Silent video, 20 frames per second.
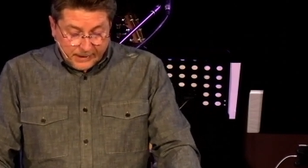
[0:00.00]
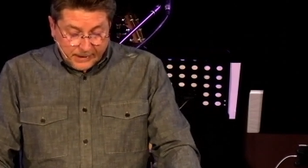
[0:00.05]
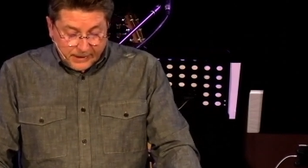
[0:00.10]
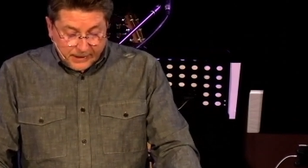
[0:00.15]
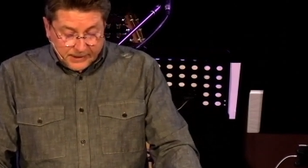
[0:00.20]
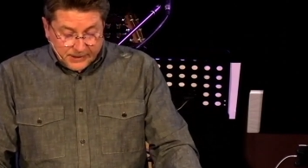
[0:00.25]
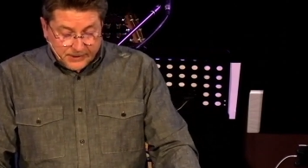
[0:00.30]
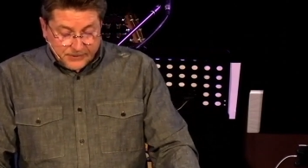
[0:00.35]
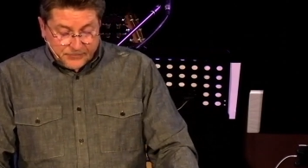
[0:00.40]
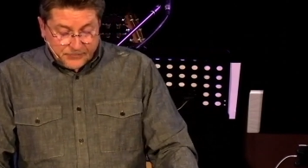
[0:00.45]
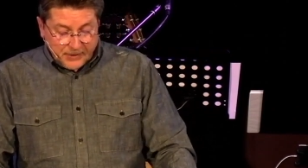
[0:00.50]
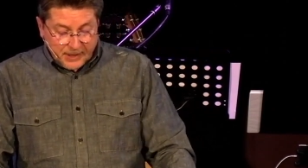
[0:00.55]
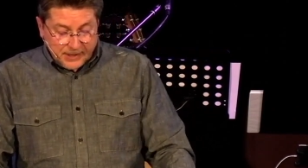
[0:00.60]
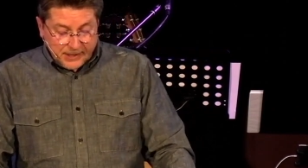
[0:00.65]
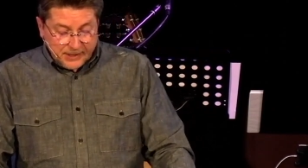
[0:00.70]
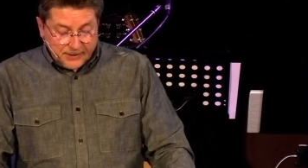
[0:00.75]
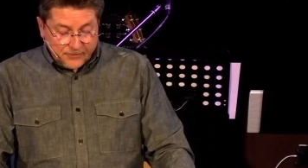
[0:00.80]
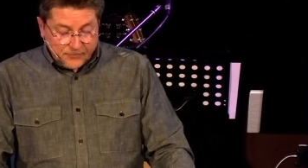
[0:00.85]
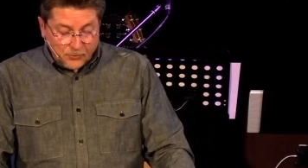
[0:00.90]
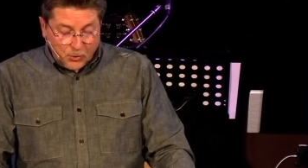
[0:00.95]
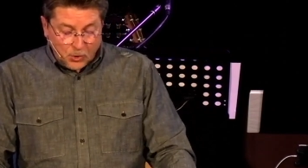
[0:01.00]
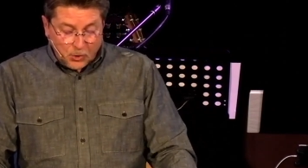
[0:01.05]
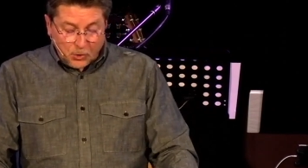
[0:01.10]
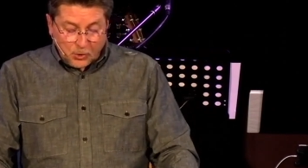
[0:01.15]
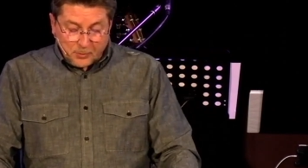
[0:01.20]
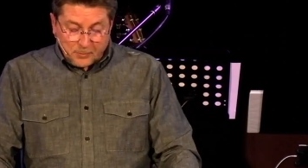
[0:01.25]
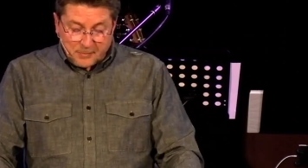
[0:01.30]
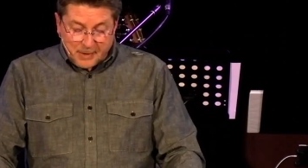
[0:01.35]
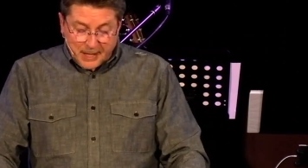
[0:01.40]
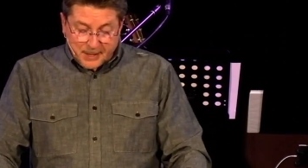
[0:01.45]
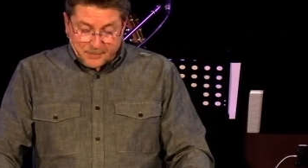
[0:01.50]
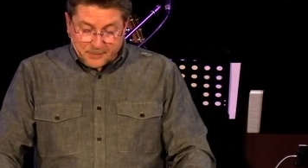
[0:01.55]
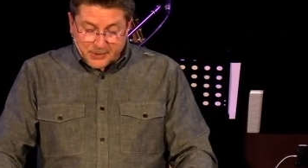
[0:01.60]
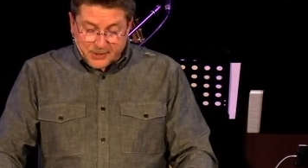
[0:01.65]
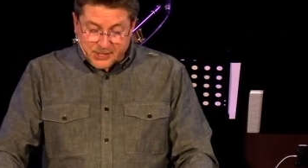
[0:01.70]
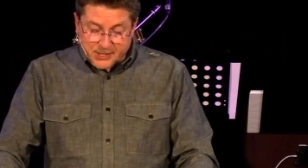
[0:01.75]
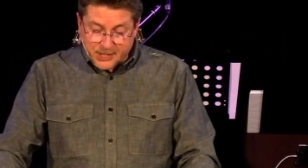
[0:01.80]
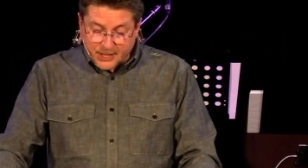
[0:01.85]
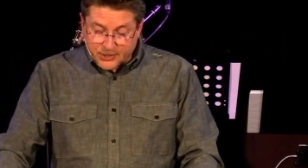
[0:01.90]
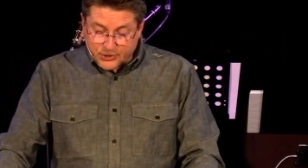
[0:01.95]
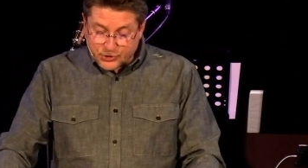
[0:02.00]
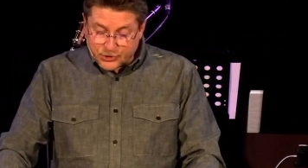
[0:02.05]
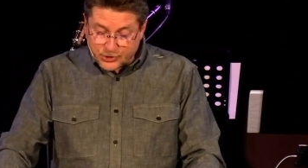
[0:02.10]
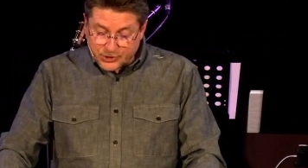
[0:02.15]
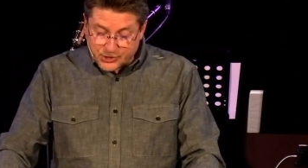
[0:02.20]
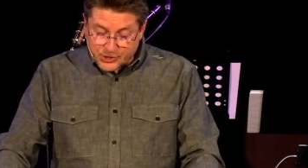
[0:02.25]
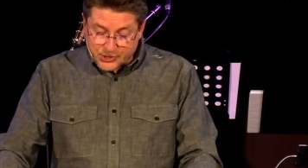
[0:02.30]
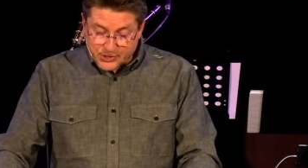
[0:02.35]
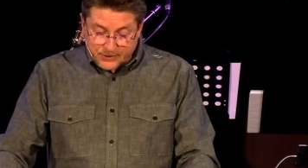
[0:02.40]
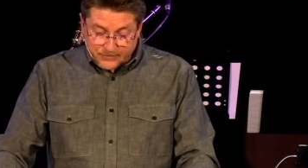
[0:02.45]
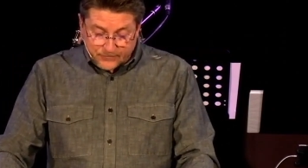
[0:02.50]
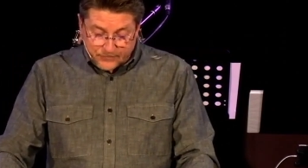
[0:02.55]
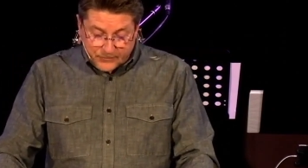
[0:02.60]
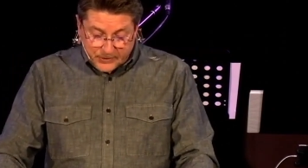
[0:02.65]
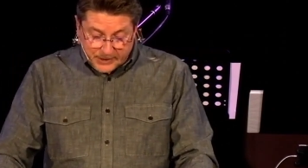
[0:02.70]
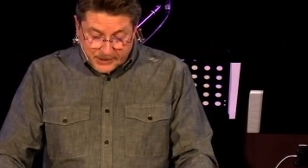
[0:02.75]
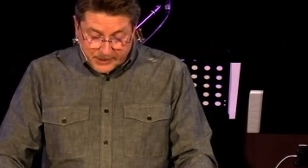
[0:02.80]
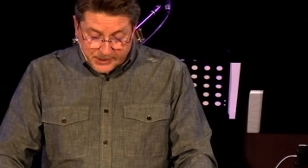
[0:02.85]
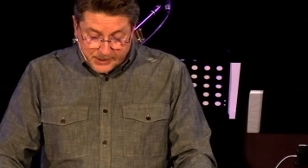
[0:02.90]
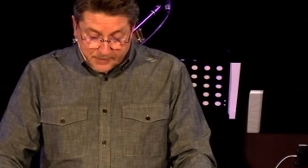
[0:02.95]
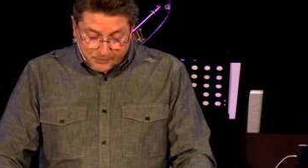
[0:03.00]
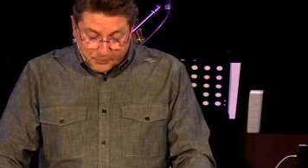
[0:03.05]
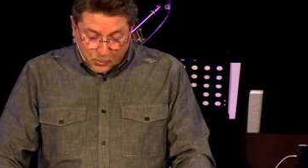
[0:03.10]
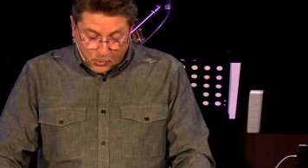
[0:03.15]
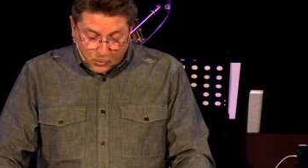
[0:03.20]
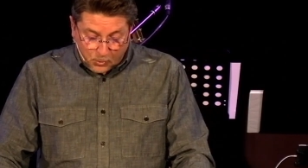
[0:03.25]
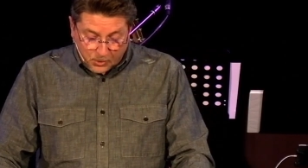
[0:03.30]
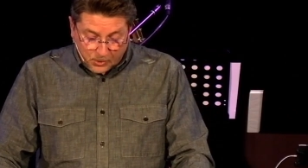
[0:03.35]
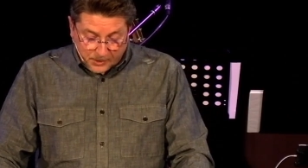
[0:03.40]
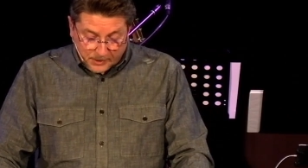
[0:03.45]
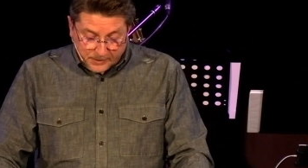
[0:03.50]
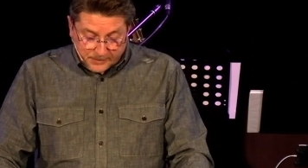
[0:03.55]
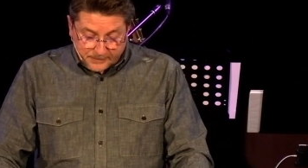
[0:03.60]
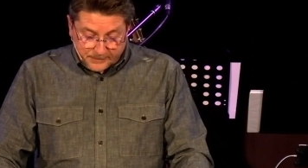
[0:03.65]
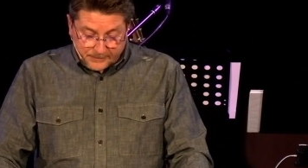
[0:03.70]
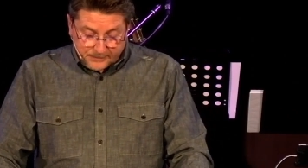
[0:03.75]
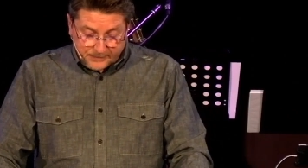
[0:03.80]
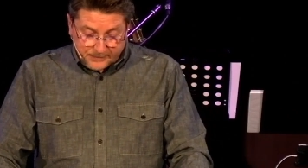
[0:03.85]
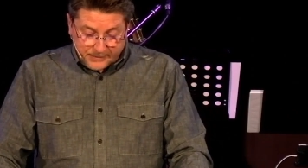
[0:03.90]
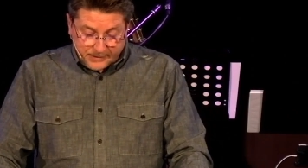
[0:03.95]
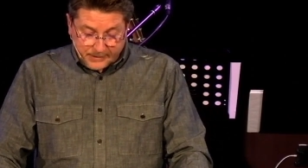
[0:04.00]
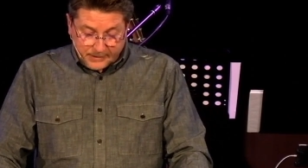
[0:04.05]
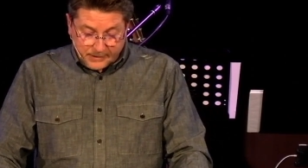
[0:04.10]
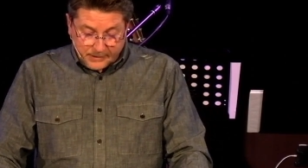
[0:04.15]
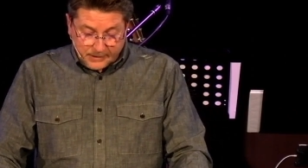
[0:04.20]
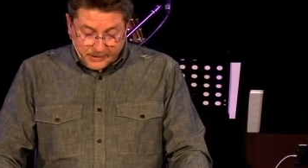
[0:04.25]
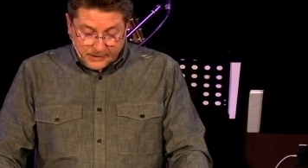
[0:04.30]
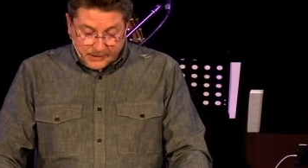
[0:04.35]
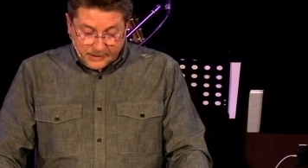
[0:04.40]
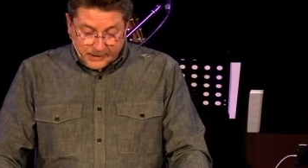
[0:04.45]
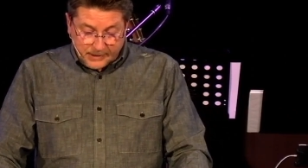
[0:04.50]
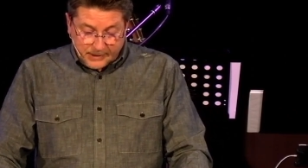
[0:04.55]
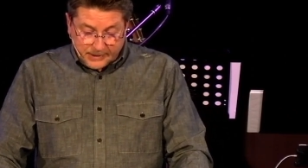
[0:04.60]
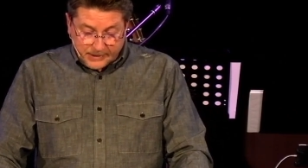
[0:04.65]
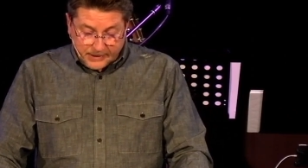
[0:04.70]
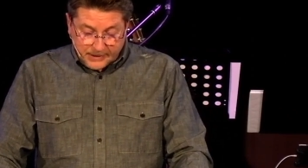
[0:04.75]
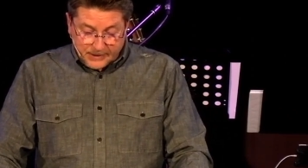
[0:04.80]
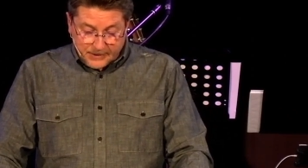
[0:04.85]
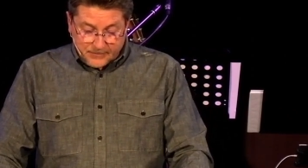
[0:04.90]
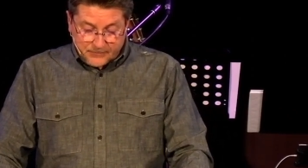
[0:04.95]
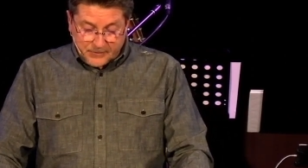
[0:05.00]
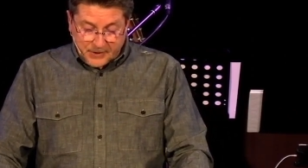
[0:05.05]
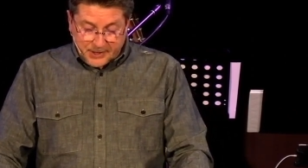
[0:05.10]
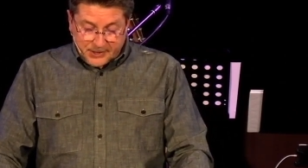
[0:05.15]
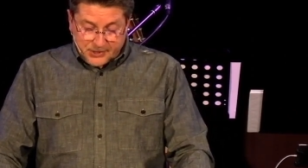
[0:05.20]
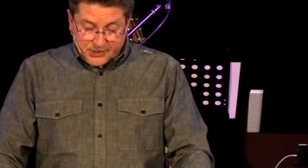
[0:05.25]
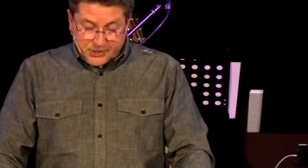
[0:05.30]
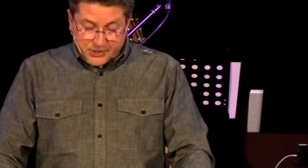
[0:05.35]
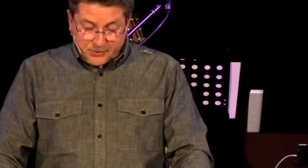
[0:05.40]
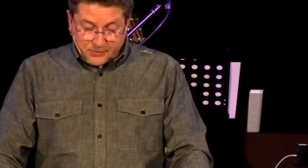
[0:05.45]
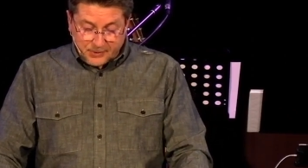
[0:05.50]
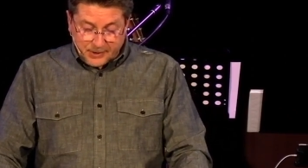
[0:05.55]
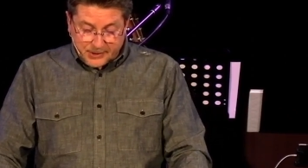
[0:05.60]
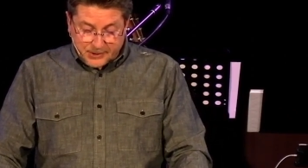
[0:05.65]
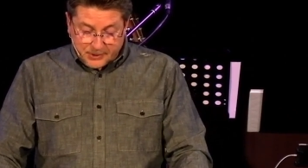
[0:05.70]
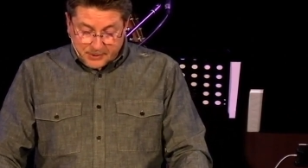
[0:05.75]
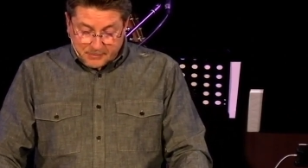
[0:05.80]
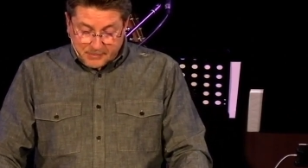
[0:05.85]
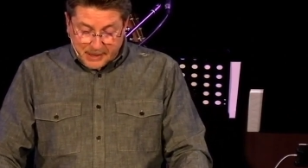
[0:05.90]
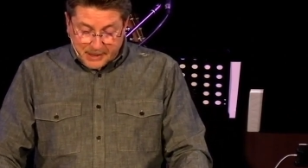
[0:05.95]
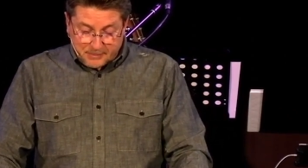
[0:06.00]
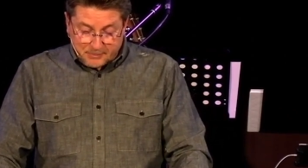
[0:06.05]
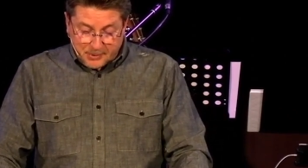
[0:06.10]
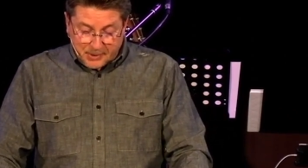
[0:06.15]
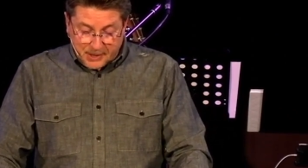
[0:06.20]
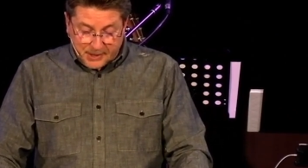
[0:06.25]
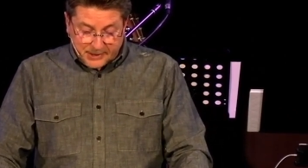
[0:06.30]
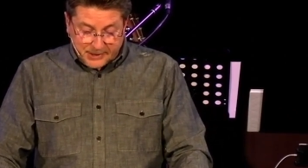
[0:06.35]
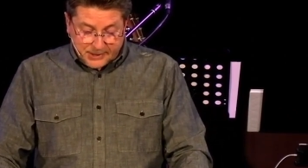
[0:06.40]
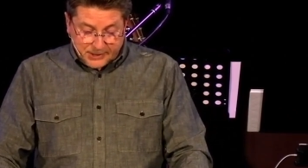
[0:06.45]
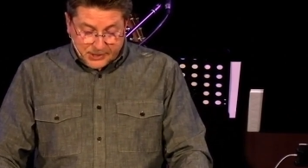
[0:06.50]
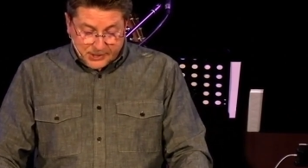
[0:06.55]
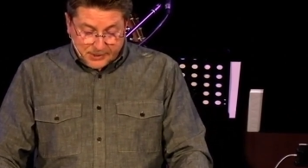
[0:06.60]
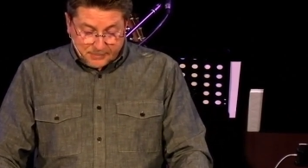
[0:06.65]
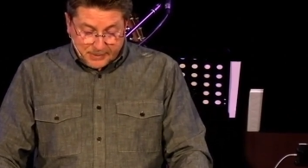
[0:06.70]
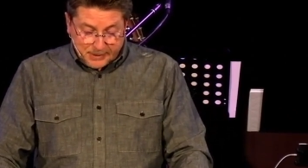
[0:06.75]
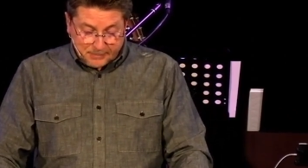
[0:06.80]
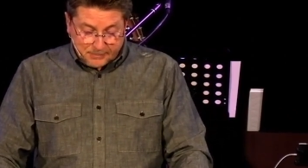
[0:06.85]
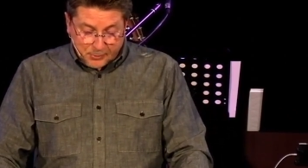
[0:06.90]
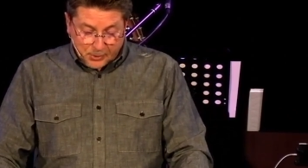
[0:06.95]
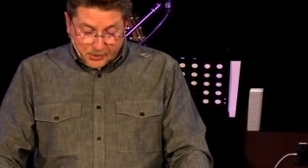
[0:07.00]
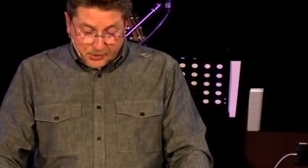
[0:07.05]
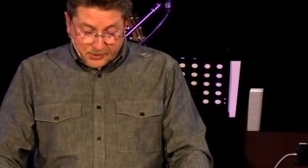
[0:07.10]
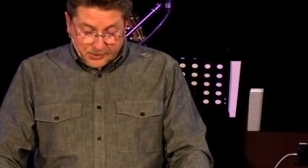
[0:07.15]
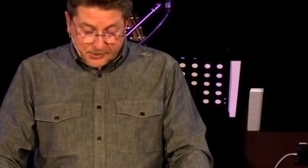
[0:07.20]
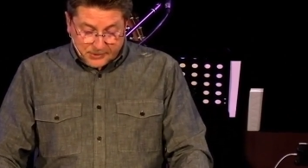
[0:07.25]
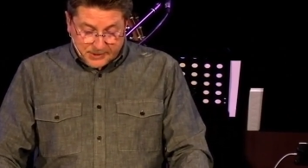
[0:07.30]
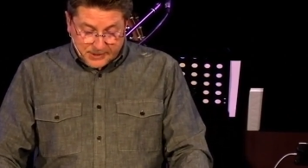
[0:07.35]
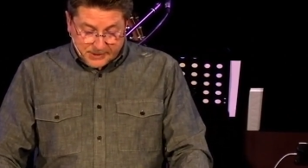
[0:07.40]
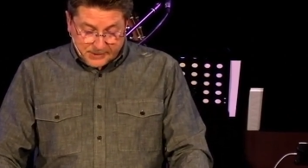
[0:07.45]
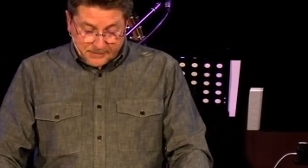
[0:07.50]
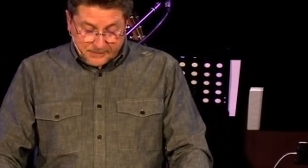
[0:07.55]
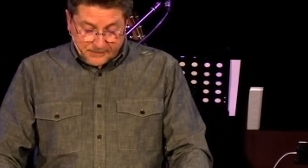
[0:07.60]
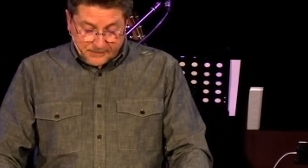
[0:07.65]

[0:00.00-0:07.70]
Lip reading: And if I give all my possessions to feed the poor, and if I surrender my body to be burned,